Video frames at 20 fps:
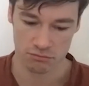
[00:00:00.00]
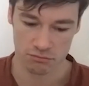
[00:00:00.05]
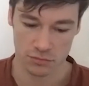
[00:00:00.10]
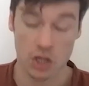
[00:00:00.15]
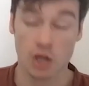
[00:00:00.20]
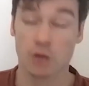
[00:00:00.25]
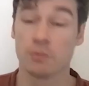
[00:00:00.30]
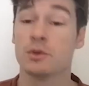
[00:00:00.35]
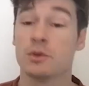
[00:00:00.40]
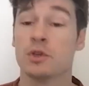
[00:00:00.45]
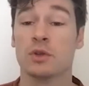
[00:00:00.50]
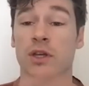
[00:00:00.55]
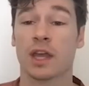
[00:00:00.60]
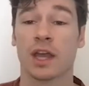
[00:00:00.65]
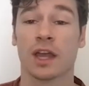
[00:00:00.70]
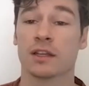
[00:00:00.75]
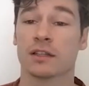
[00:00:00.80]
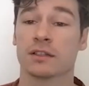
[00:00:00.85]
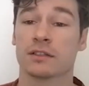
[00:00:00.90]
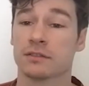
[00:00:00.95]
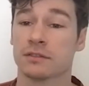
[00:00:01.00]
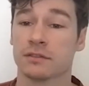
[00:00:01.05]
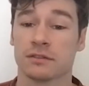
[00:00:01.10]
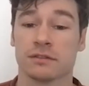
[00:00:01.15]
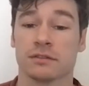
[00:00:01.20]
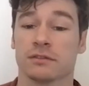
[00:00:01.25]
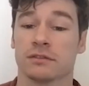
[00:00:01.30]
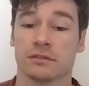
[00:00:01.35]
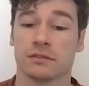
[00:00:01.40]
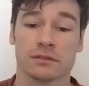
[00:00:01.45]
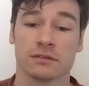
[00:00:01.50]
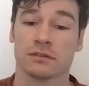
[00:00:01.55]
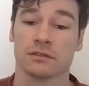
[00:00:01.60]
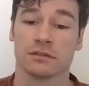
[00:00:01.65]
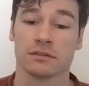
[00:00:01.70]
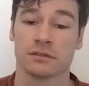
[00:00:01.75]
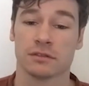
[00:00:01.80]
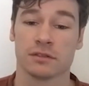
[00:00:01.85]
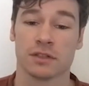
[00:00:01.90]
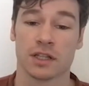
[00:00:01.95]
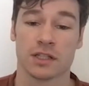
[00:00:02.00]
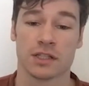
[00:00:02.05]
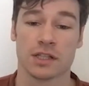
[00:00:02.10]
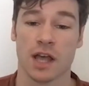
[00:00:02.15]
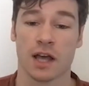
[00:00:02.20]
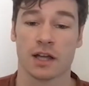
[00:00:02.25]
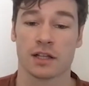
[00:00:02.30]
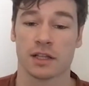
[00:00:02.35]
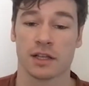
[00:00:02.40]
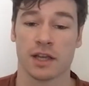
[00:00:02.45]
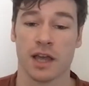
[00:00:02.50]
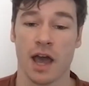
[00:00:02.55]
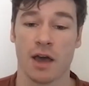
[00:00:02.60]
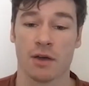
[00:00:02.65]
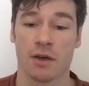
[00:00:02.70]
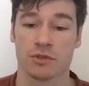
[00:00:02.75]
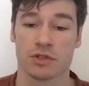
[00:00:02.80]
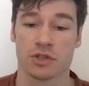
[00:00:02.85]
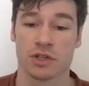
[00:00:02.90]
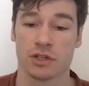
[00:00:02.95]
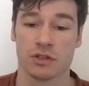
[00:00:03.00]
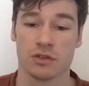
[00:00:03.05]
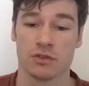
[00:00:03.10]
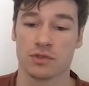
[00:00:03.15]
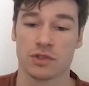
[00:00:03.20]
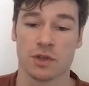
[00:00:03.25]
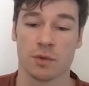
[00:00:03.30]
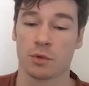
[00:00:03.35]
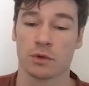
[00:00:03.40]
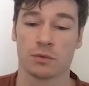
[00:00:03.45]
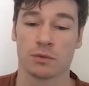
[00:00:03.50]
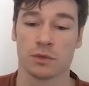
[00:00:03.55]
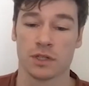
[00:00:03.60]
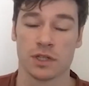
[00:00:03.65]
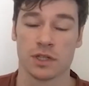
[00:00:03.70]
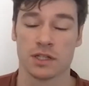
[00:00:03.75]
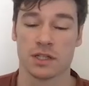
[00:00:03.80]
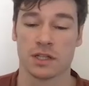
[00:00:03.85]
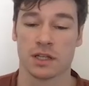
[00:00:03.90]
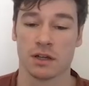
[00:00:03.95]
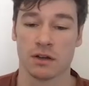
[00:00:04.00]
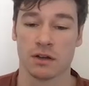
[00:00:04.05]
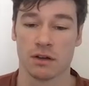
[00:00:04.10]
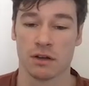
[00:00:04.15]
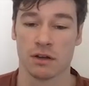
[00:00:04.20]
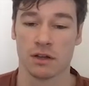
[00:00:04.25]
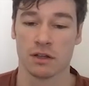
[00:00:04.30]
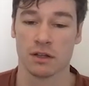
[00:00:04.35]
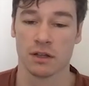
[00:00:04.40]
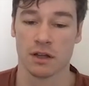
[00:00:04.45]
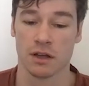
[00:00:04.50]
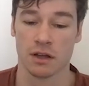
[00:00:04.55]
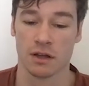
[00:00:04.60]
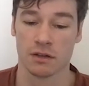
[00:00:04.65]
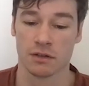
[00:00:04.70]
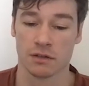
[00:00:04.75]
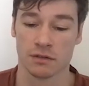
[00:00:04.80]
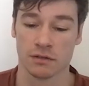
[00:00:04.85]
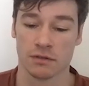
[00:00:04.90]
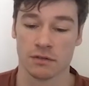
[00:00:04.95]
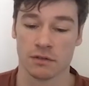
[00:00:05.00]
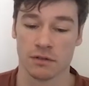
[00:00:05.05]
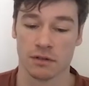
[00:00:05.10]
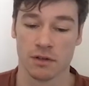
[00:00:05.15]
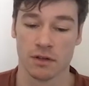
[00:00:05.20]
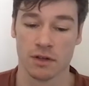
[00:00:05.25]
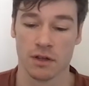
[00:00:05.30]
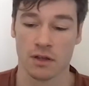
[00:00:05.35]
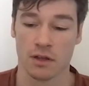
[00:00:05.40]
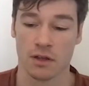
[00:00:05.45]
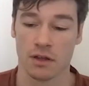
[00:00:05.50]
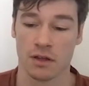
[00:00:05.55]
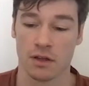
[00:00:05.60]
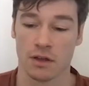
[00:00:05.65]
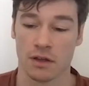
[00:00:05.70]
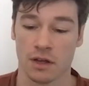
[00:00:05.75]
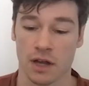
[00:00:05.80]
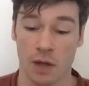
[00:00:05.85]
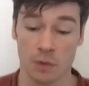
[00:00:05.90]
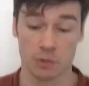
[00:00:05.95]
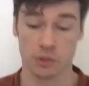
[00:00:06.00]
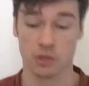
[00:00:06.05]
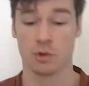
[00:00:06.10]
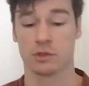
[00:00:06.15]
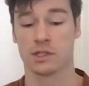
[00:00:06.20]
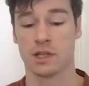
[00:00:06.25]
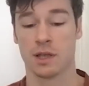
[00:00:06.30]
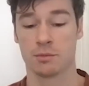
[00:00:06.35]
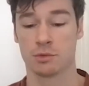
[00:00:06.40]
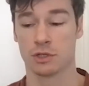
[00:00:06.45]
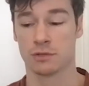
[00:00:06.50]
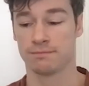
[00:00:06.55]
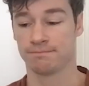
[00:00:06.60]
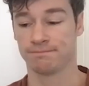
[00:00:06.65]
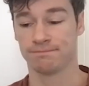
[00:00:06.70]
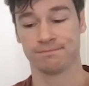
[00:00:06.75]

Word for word: communicate exactly how she knew someone would need to hear it. And I was no exception.